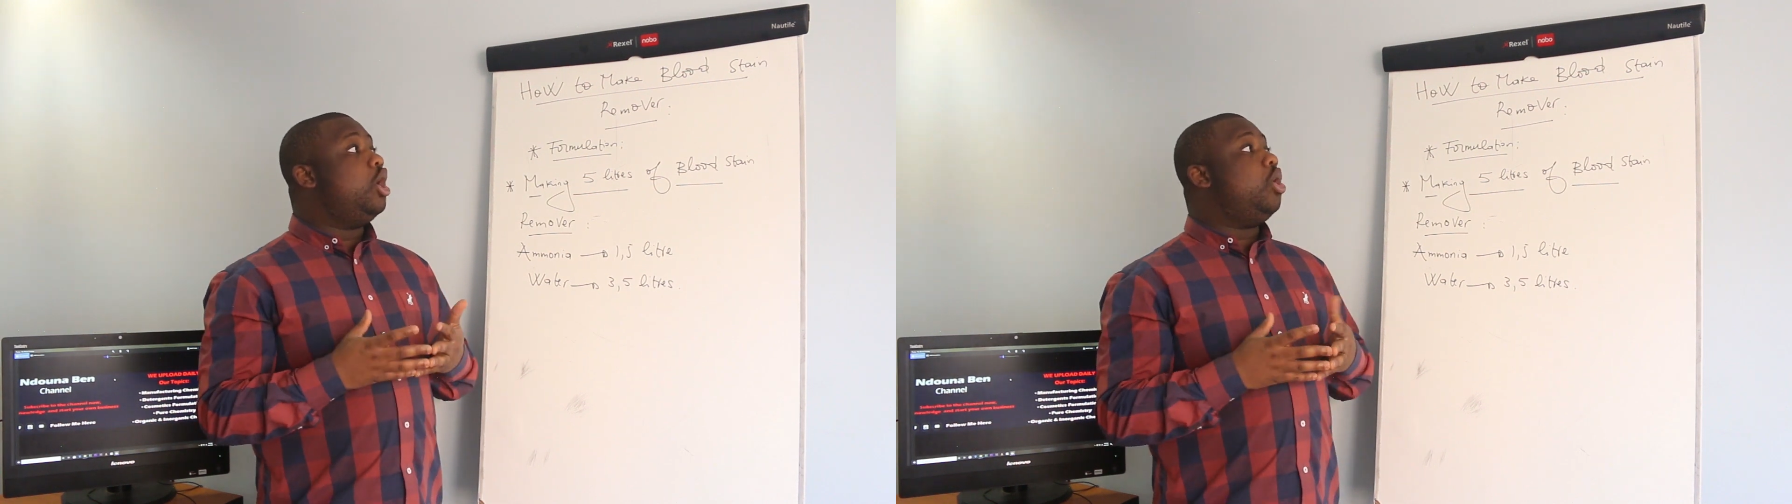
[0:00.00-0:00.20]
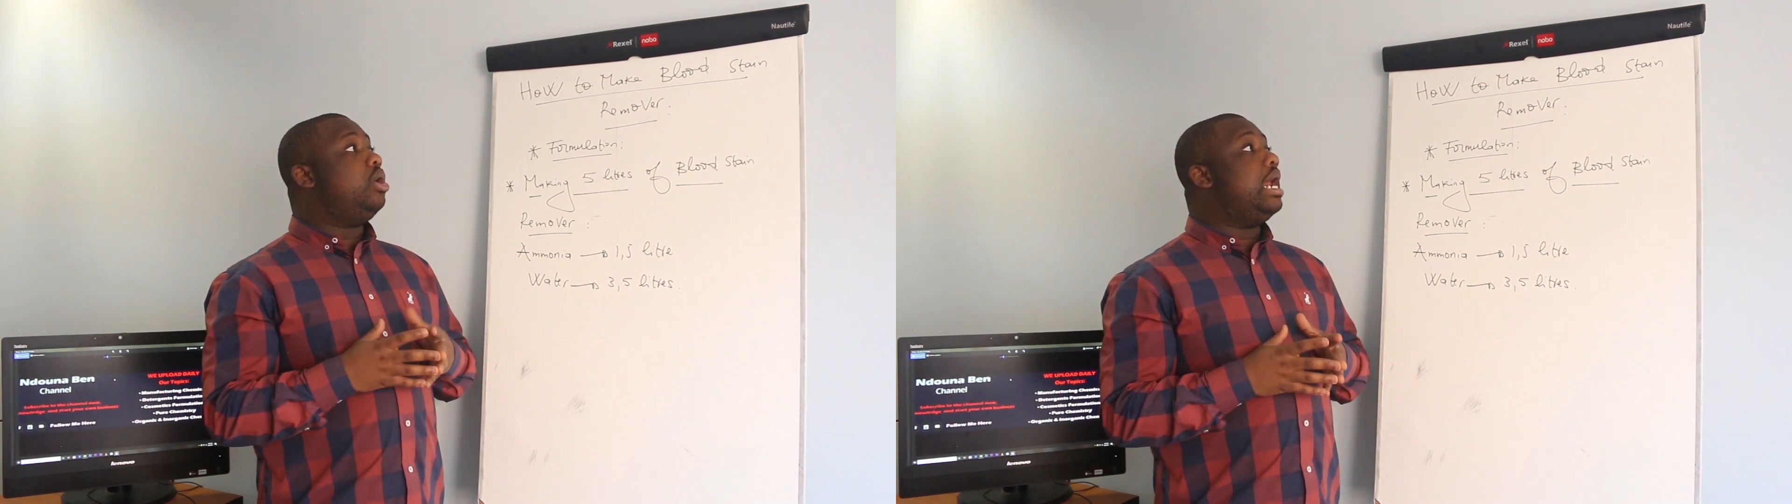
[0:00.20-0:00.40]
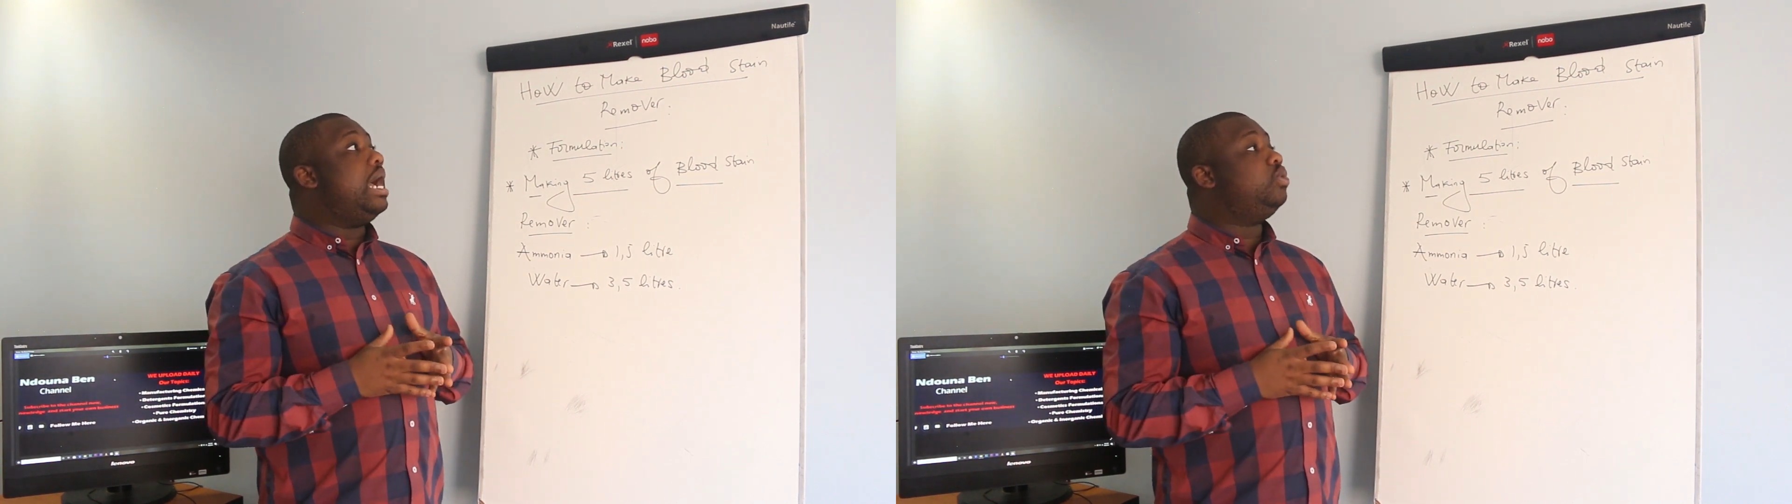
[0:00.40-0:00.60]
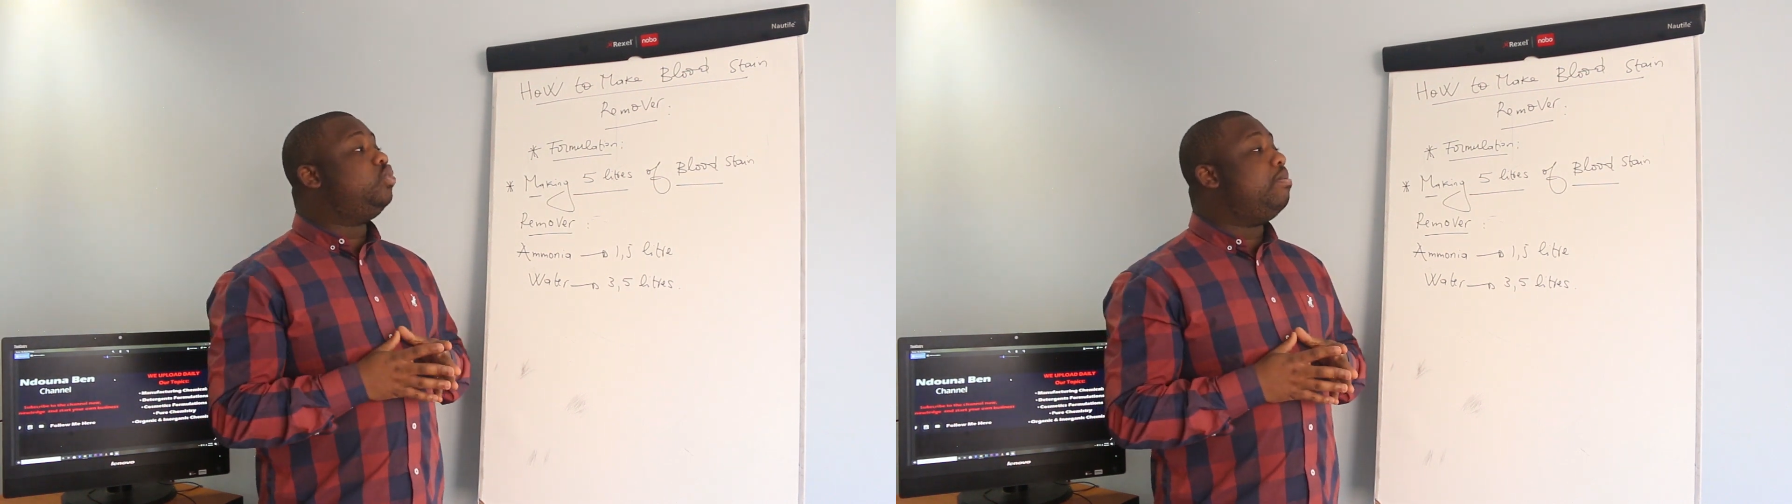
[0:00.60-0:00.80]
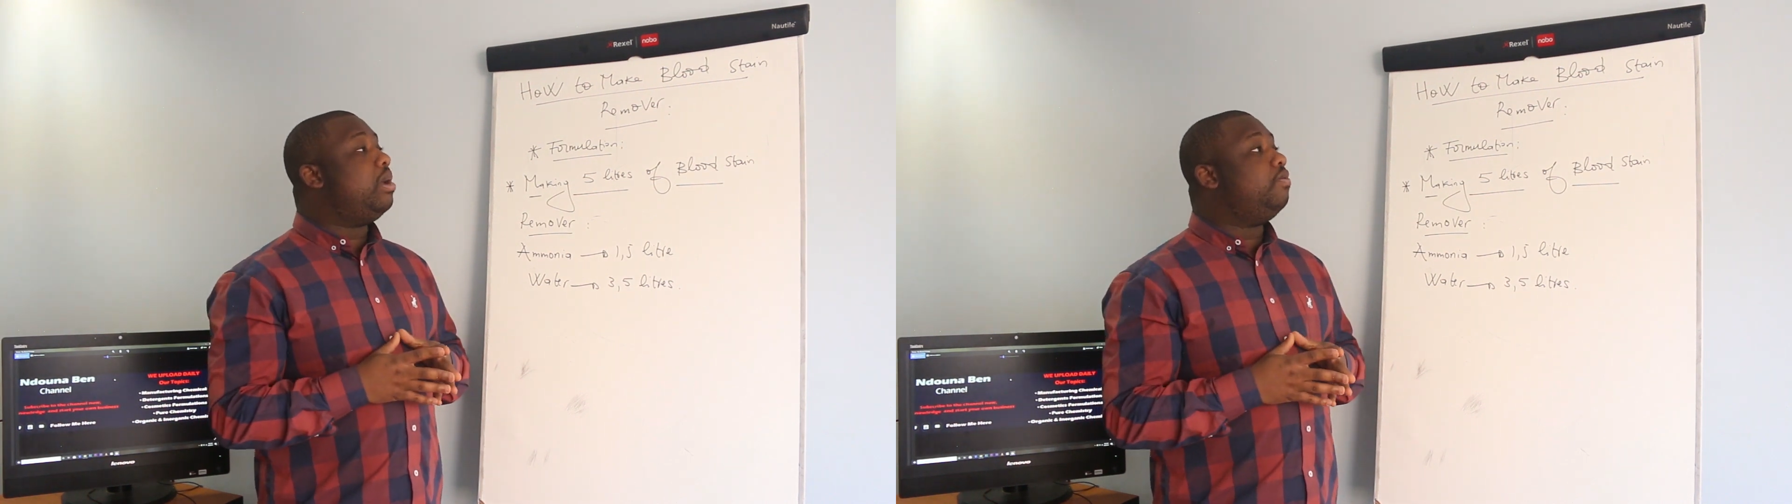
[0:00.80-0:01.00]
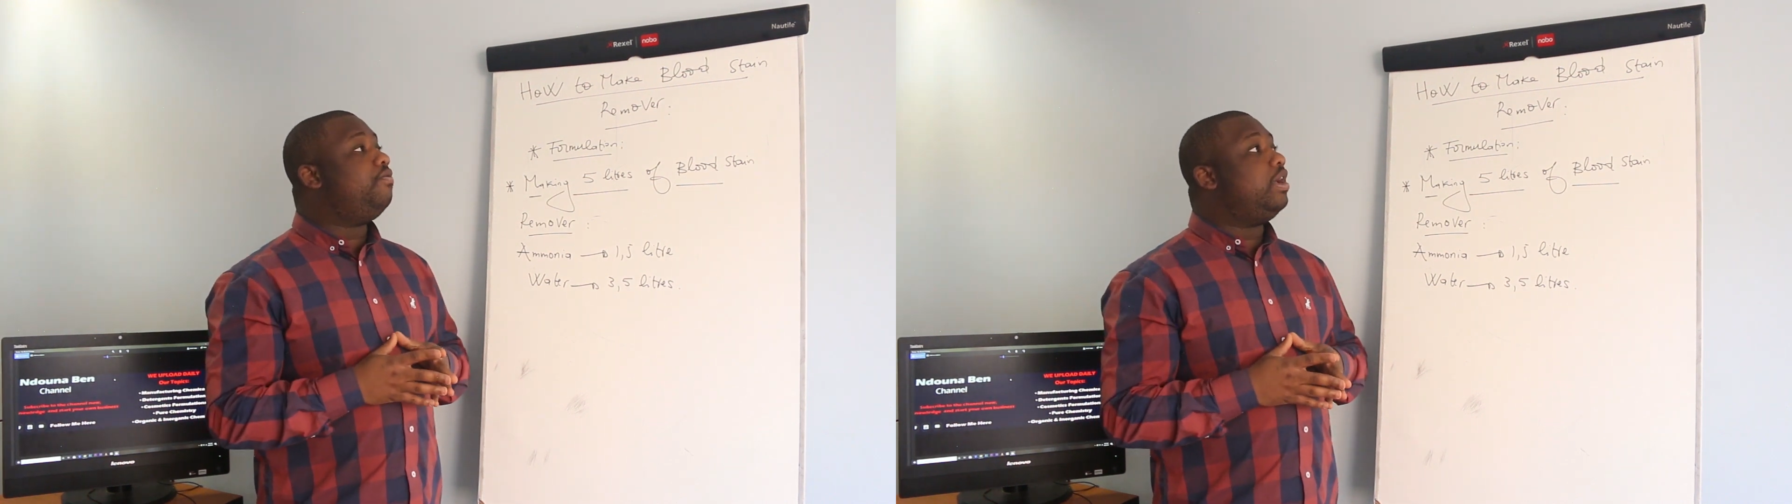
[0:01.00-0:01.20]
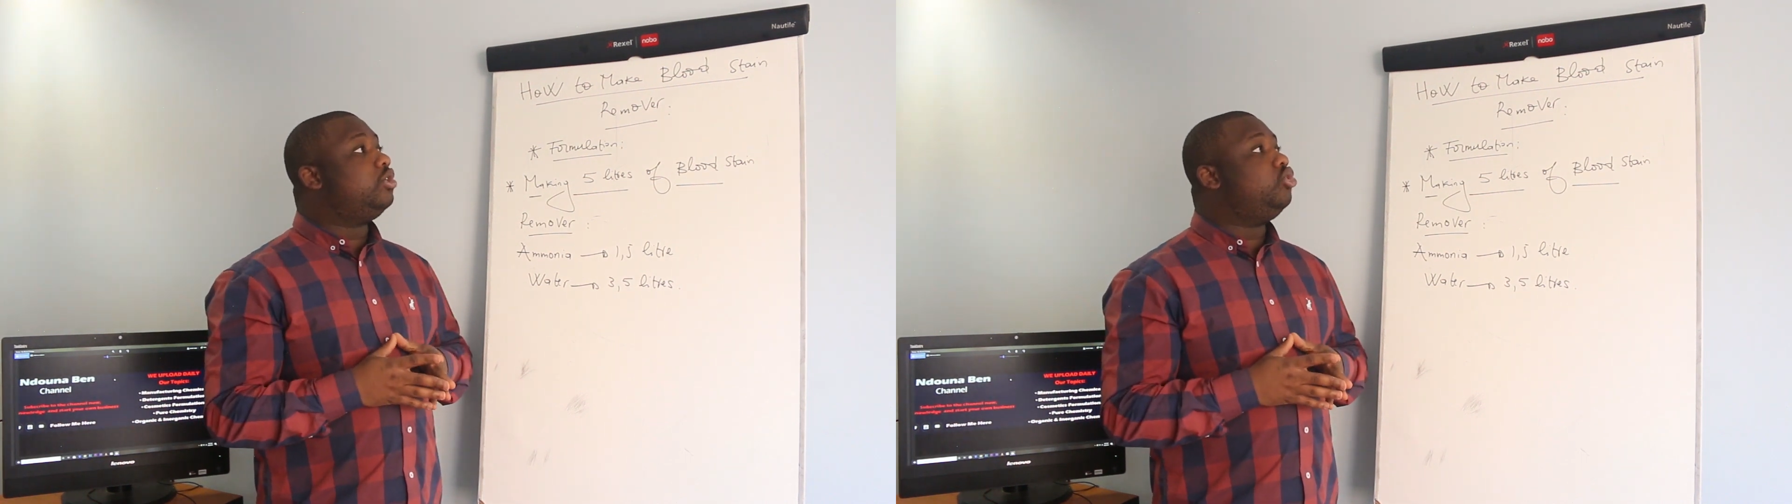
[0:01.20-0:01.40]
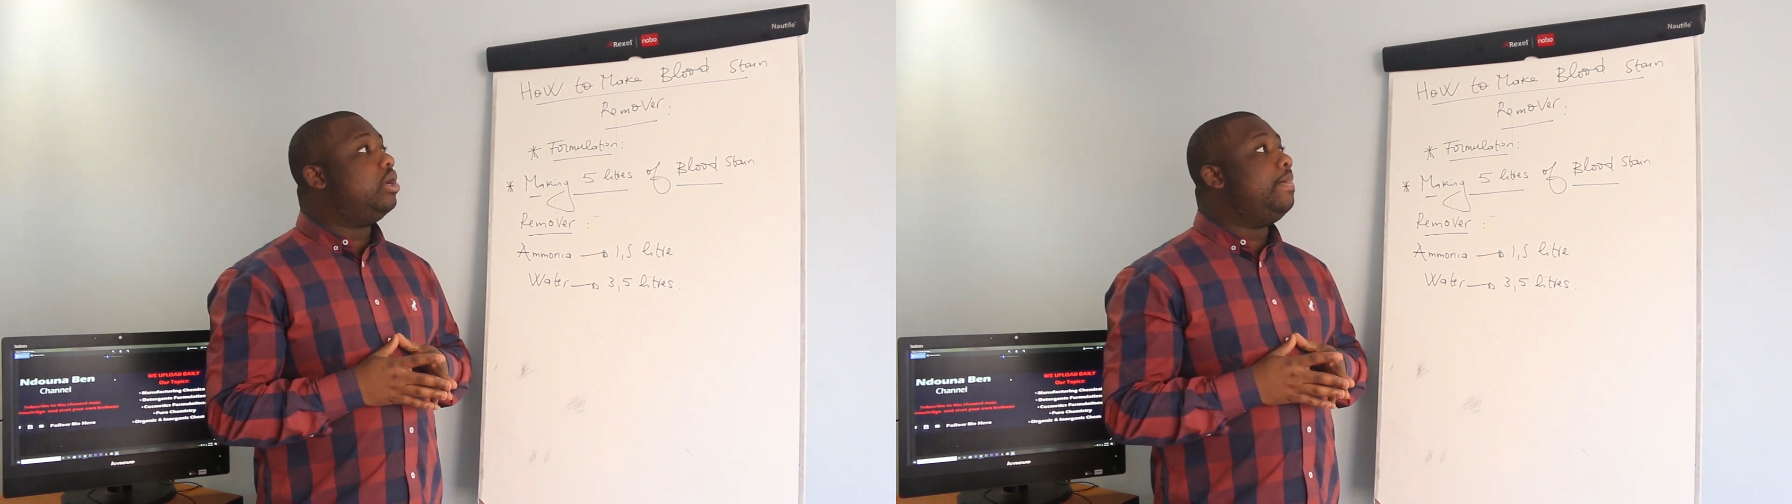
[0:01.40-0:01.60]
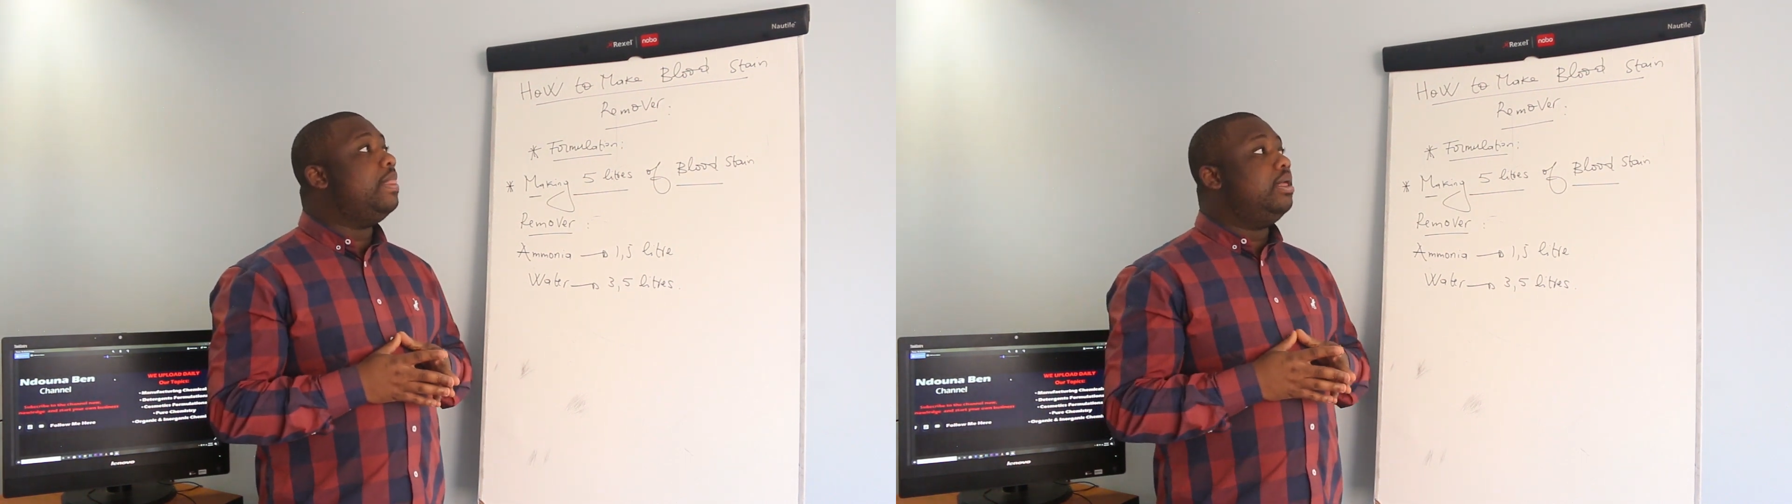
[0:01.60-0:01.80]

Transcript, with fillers: on how to manufacture